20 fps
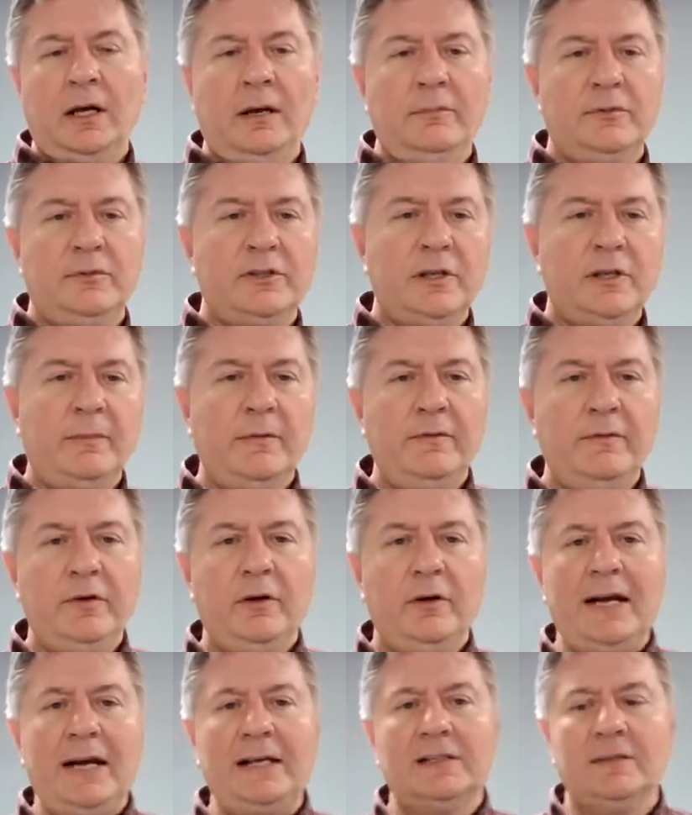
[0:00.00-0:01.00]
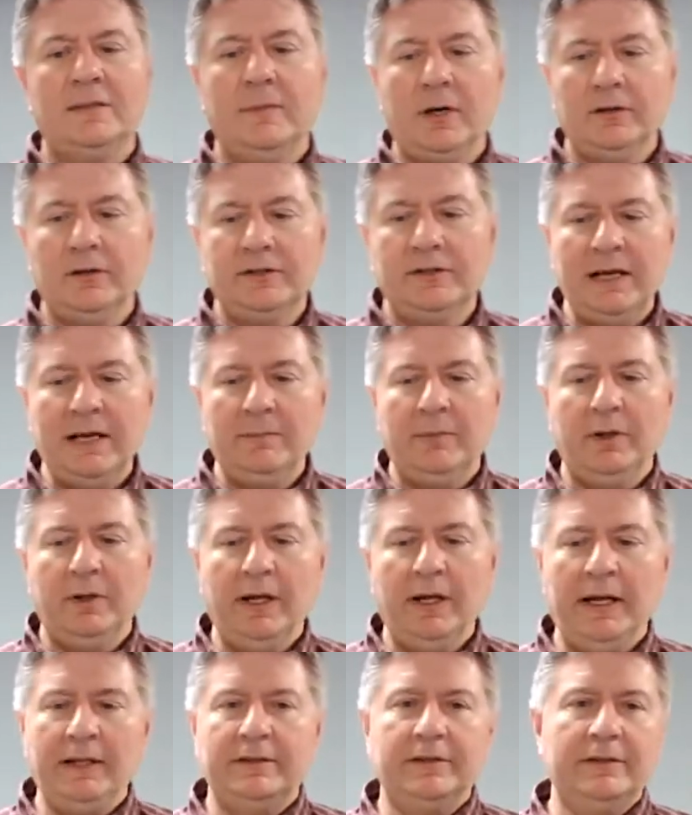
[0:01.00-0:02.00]
Some of you asked about
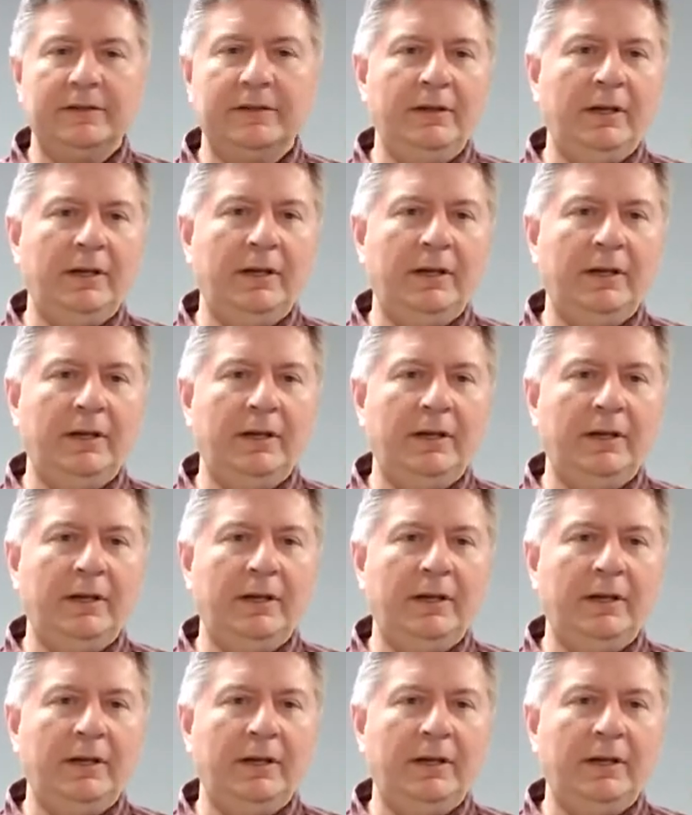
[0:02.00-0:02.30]
templates.